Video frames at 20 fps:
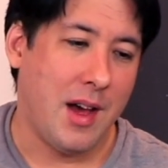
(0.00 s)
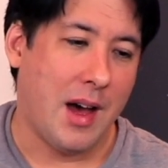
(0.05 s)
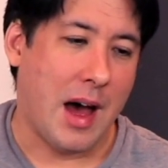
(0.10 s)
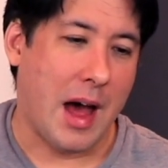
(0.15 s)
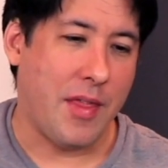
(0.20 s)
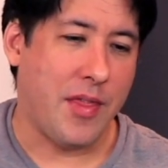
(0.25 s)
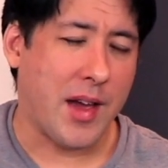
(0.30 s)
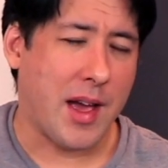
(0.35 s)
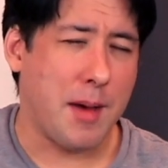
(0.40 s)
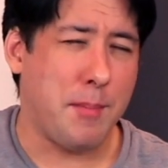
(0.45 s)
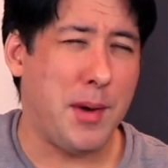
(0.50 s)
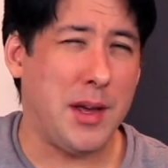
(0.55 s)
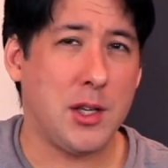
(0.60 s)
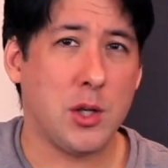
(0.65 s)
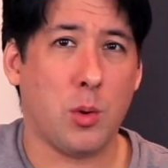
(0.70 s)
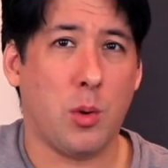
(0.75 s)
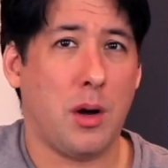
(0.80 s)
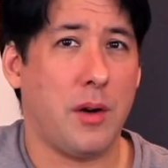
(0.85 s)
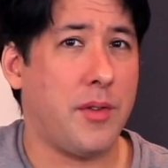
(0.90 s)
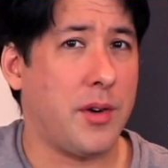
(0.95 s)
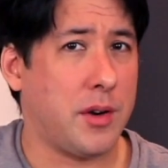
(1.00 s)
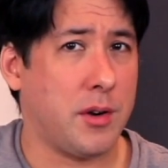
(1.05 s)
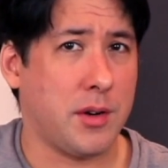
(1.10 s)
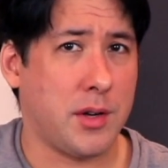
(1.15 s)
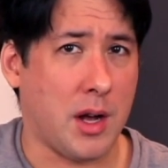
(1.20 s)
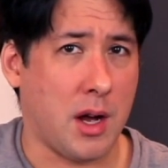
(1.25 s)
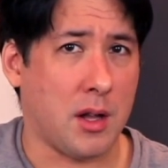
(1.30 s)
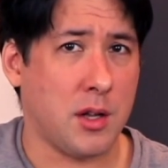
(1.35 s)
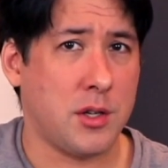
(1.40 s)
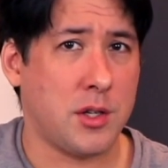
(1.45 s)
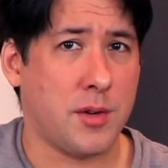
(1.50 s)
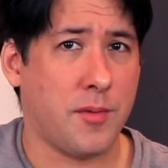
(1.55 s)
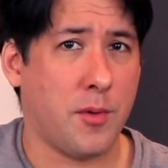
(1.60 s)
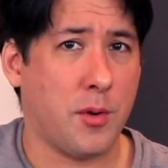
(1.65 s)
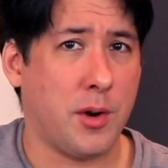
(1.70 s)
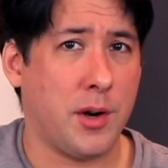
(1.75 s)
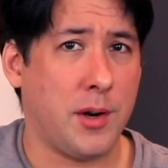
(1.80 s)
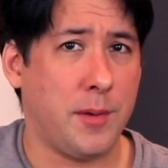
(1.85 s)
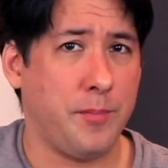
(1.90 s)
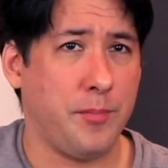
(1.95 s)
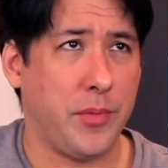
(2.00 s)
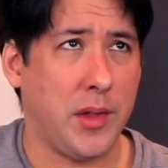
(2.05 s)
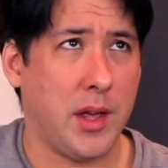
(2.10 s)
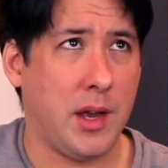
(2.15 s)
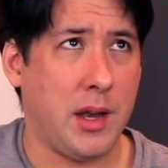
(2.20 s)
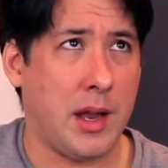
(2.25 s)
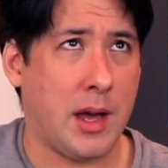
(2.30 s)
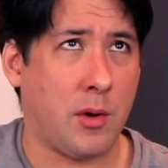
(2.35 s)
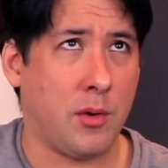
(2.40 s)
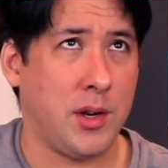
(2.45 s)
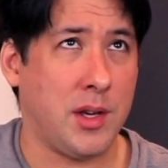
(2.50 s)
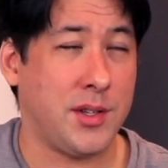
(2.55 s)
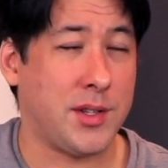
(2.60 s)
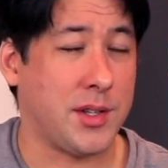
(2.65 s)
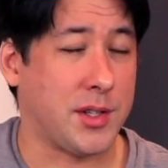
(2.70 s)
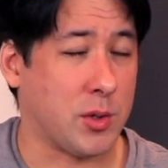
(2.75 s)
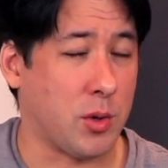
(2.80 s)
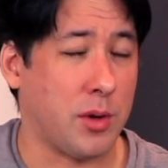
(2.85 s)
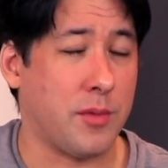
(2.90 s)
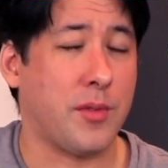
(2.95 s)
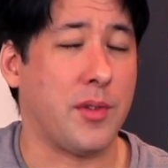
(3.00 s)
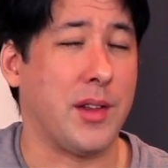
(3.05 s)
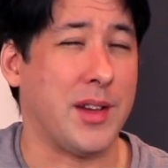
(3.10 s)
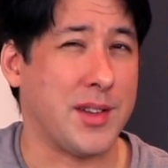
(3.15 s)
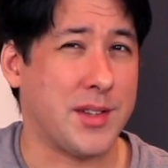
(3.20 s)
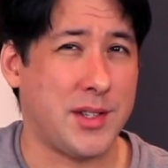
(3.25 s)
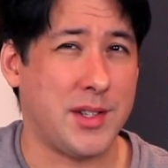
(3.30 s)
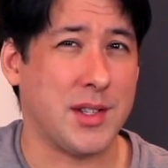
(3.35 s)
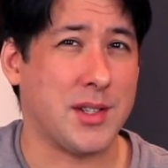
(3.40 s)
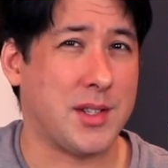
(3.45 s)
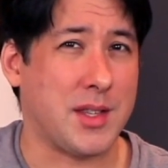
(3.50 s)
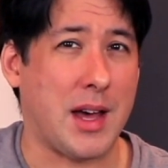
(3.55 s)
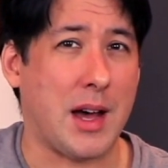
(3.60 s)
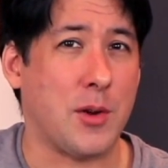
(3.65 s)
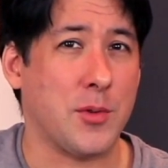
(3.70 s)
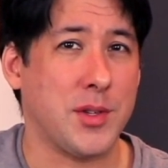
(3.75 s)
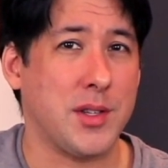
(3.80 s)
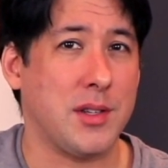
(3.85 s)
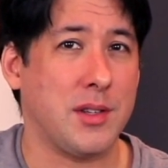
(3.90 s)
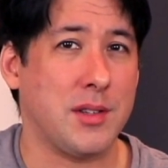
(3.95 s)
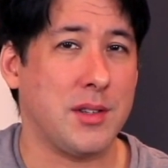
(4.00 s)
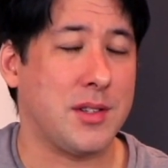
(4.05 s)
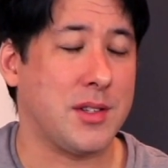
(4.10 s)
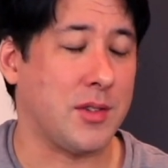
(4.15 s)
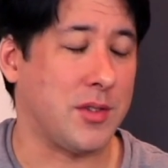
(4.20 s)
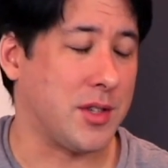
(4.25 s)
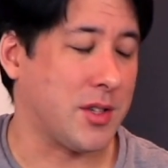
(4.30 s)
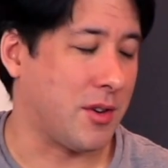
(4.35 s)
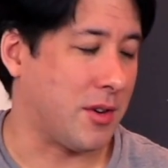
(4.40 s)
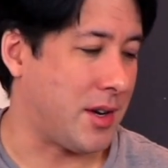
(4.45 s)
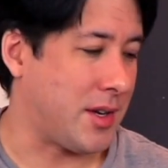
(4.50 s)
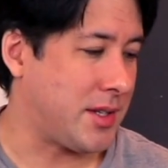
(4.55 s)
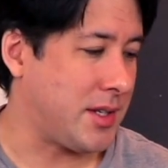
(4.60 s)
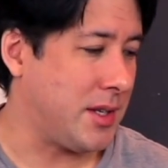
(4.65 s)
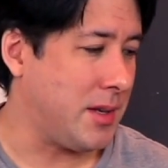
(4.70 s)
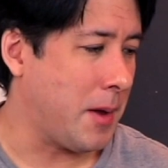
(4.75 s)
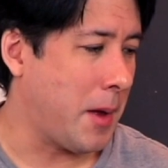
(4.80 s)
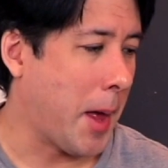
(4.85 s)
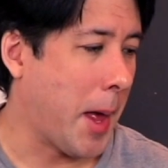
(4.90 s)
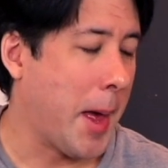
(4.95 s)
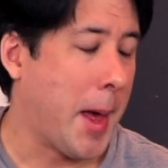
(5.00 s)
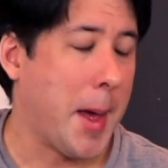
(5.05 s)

I think I paid $1,200 for it, and nowadays it's going for like $6,000, so it's crazy.